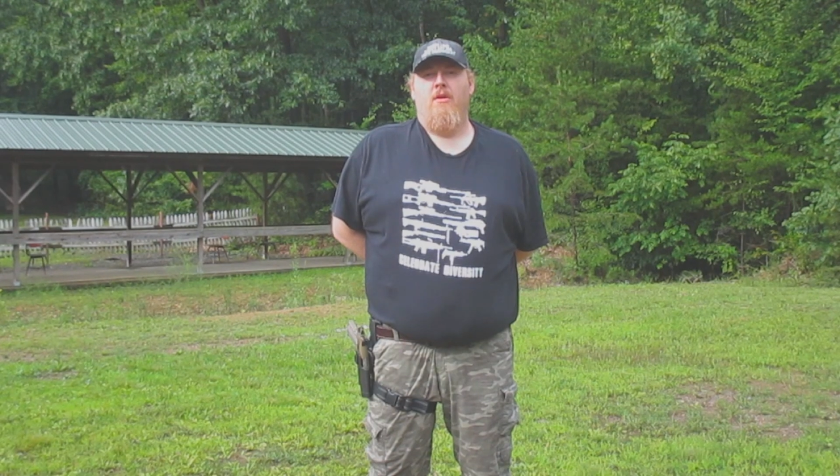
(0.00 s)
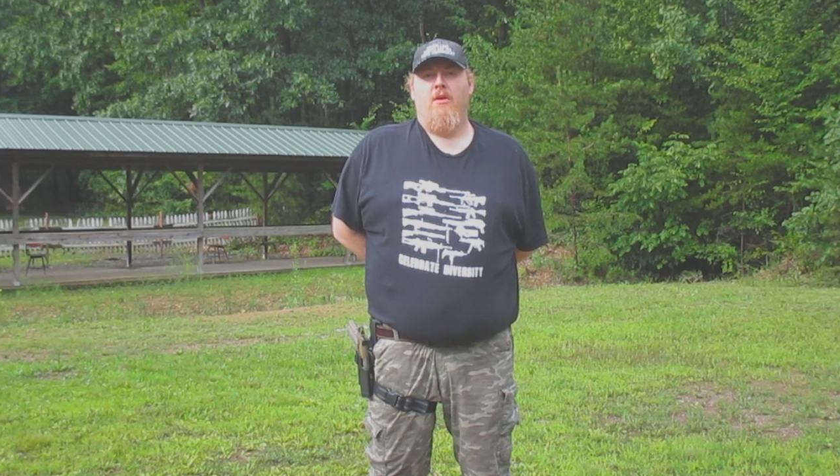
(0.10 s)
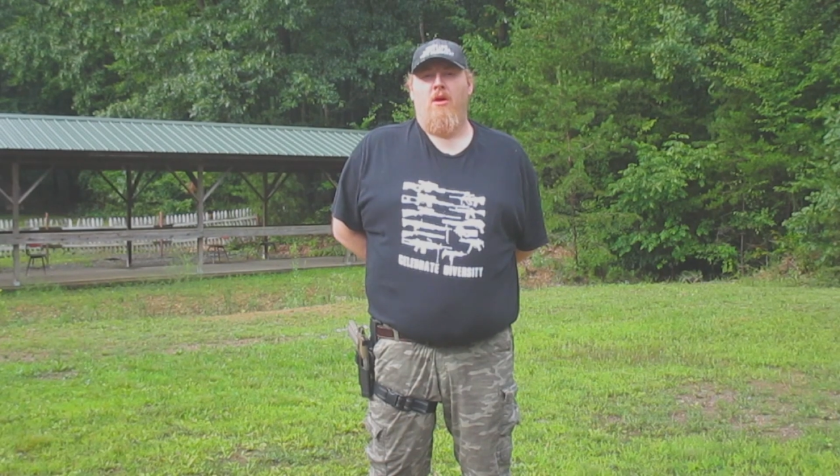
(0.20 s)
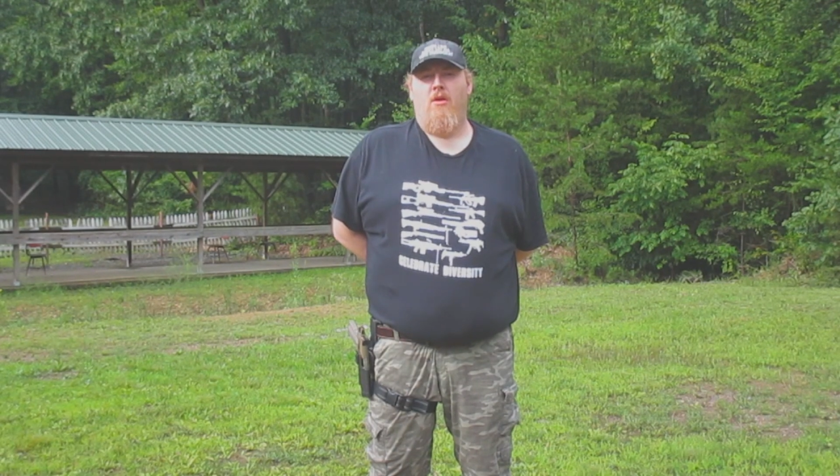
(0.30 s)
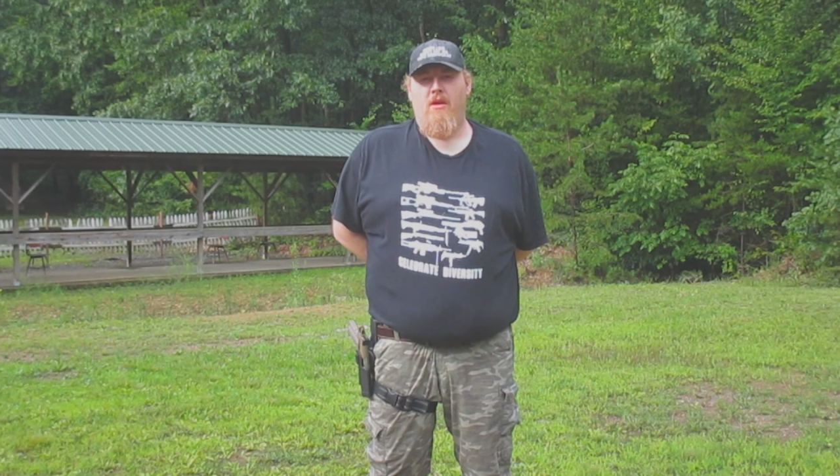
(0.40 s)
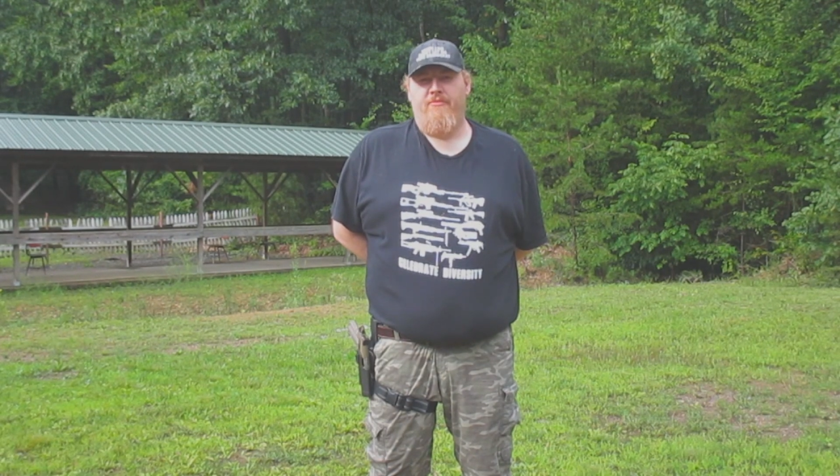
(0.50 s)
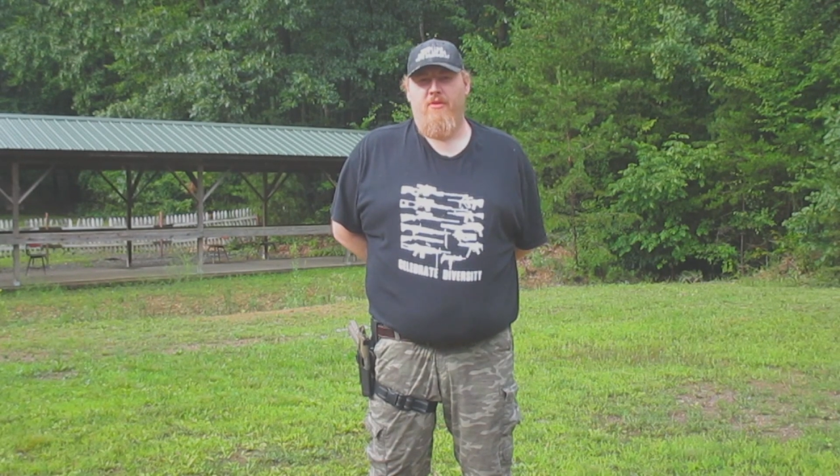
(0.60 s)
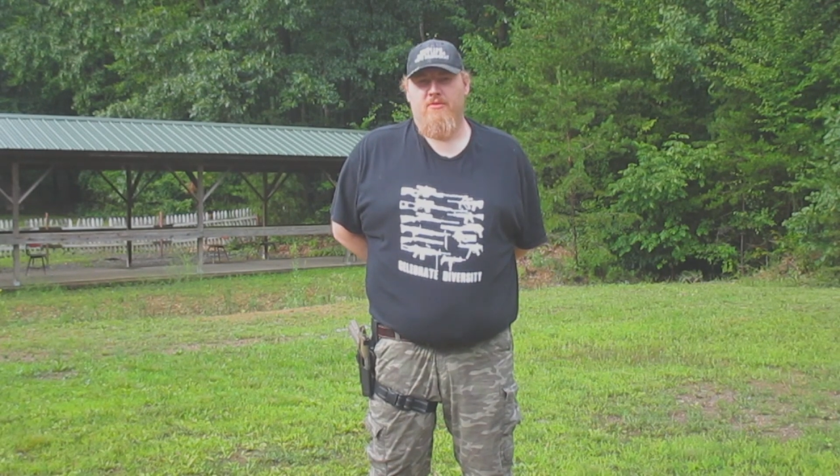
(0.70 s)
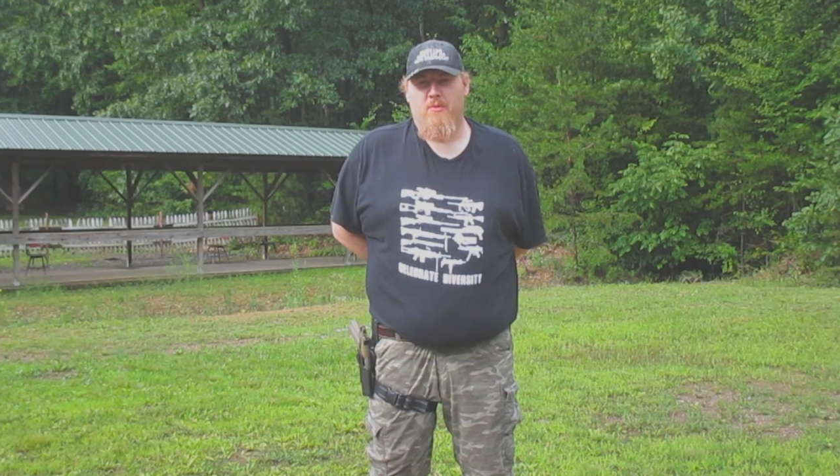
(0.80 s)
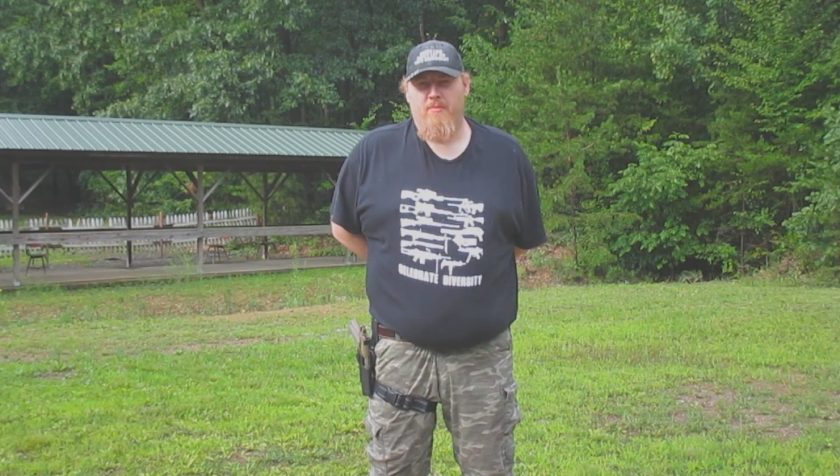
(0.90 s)
All right,
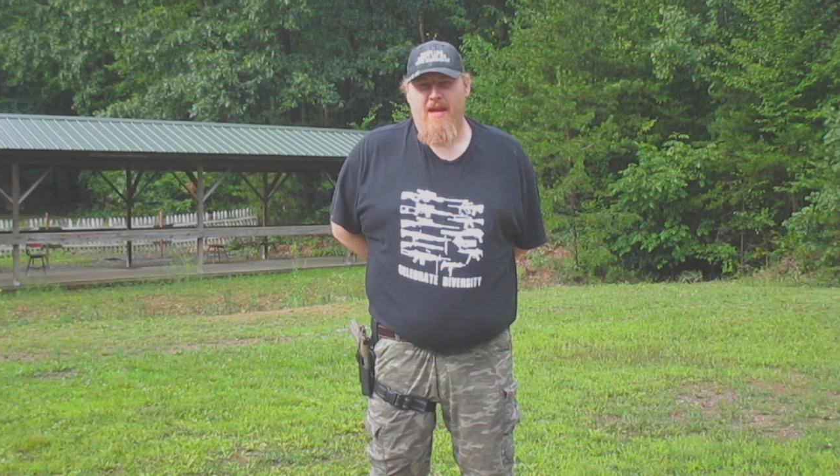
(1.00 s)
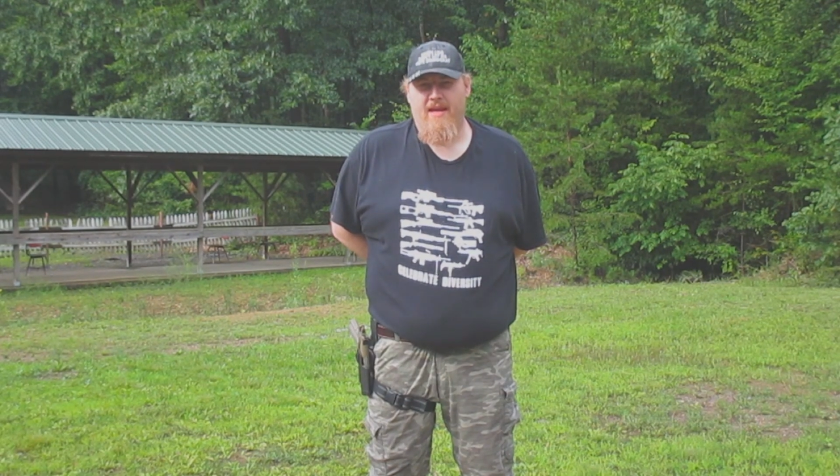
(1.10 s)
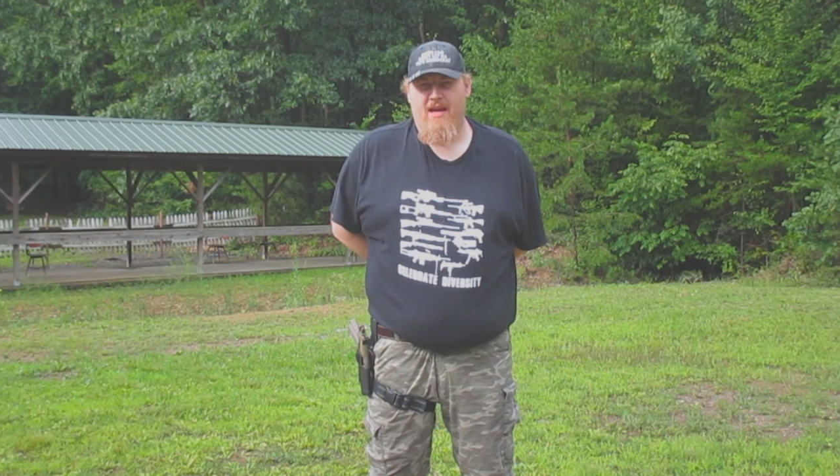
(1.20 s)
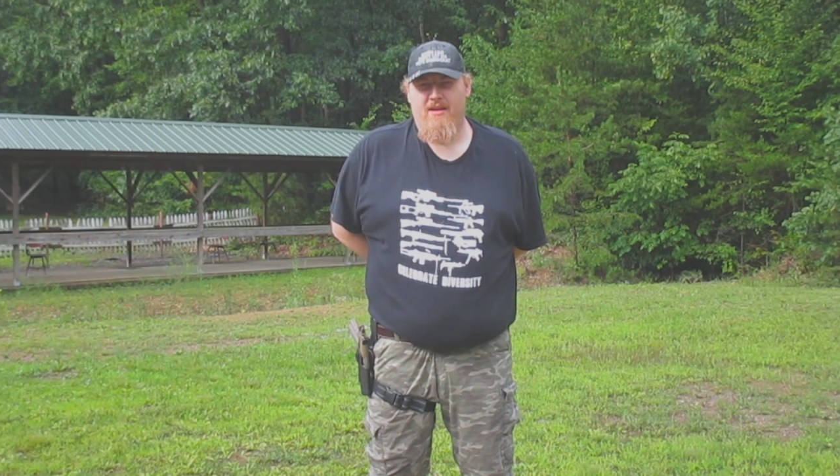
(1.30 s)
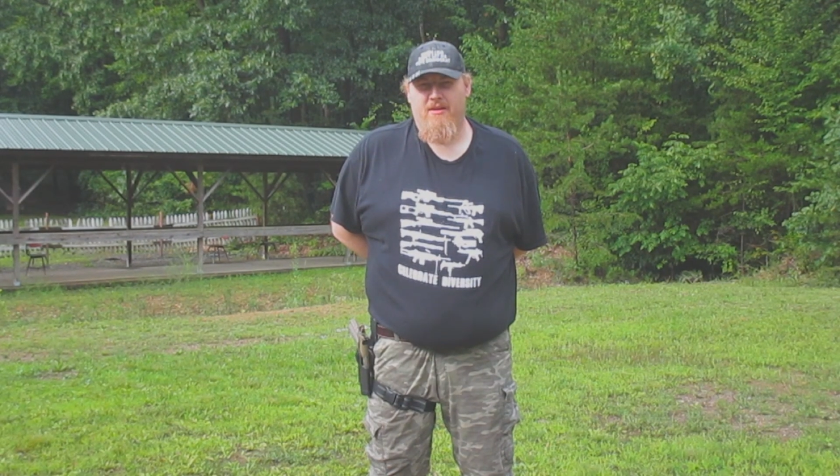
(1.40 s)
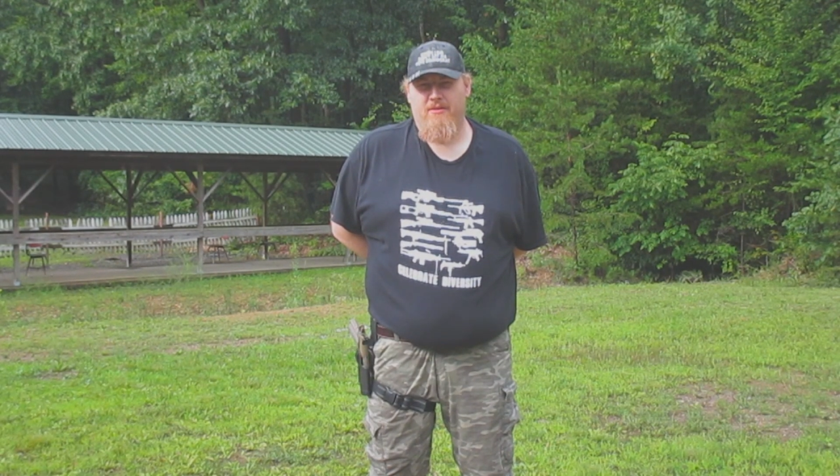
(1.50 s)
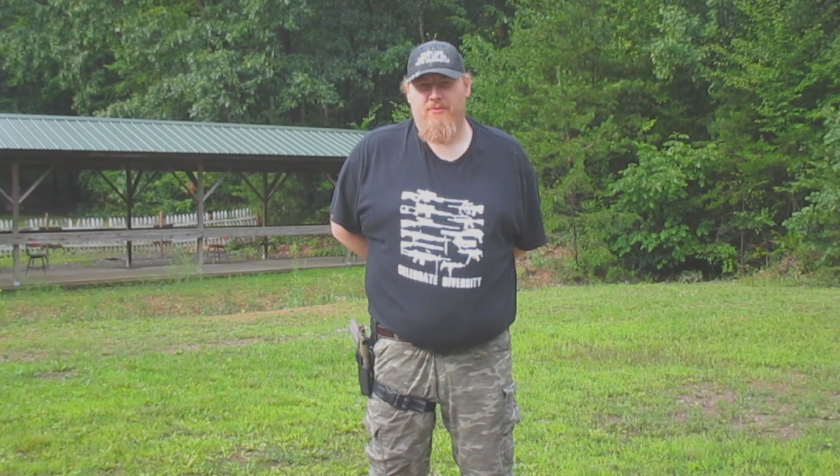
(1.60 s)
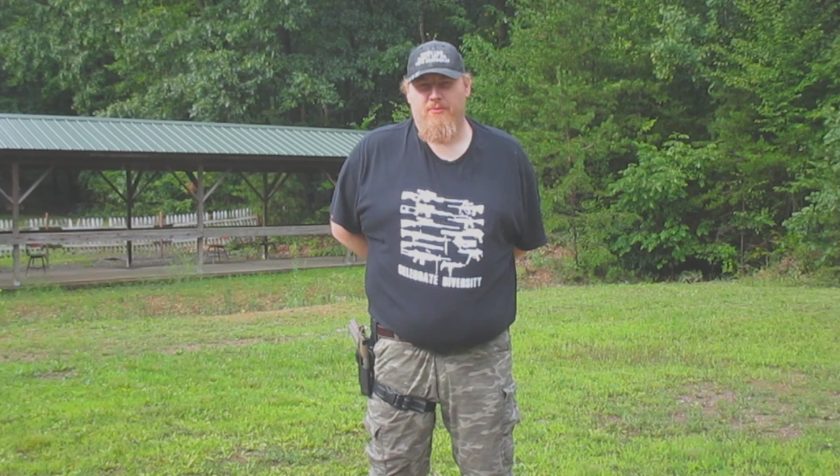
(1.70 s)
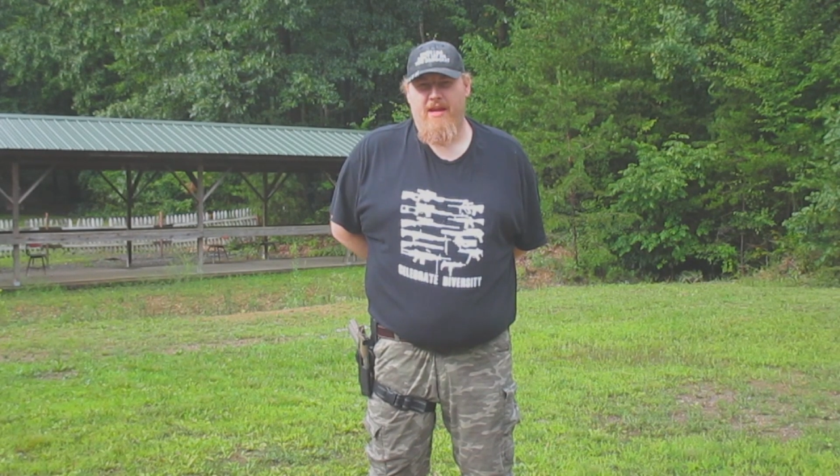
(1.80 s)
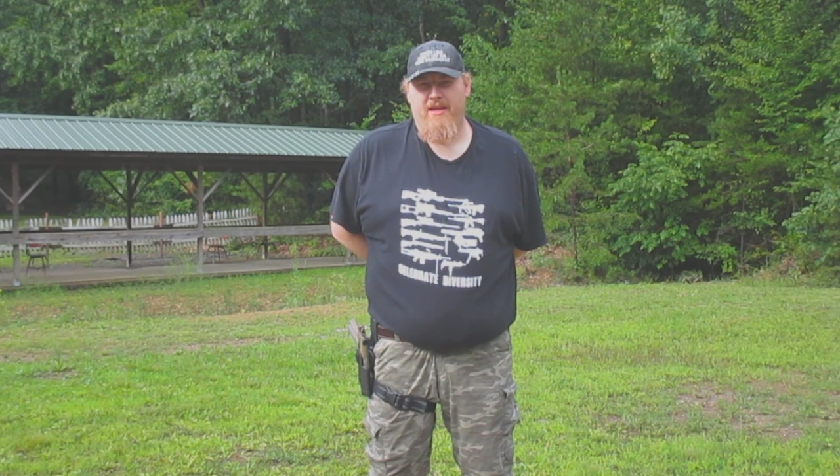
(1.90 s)
folks, we're back out here at
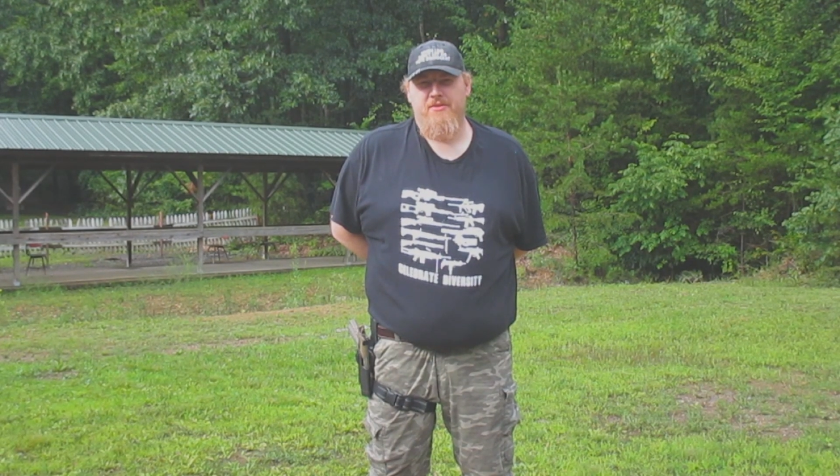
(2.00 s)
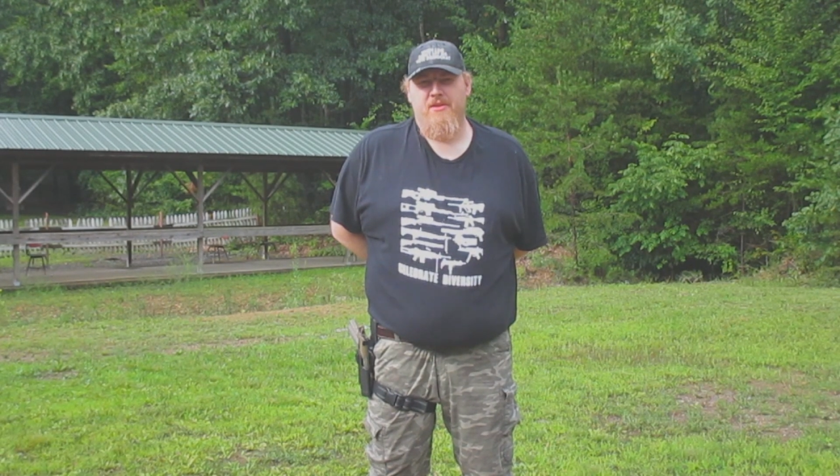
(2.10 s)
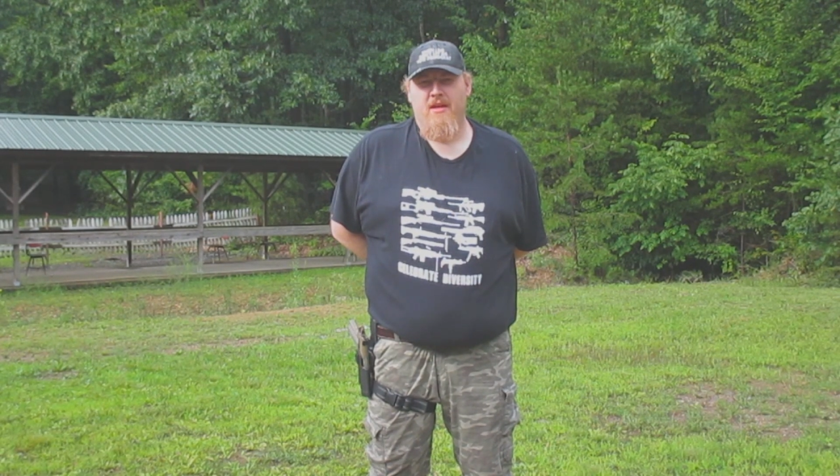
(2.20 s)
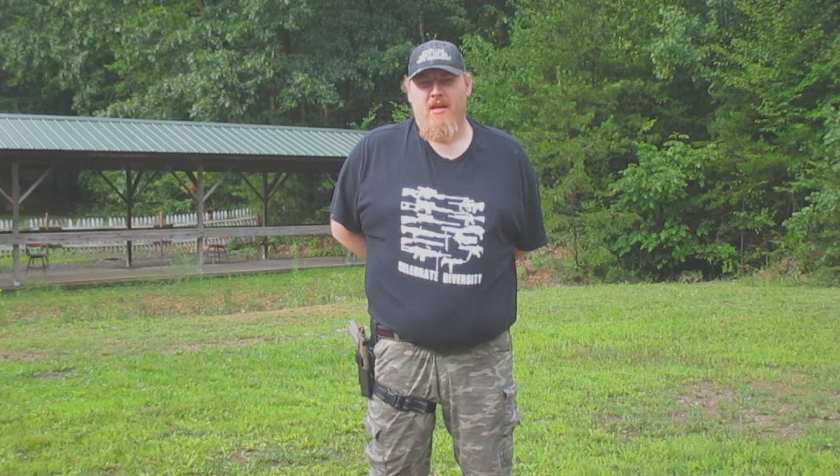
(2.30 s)
the range,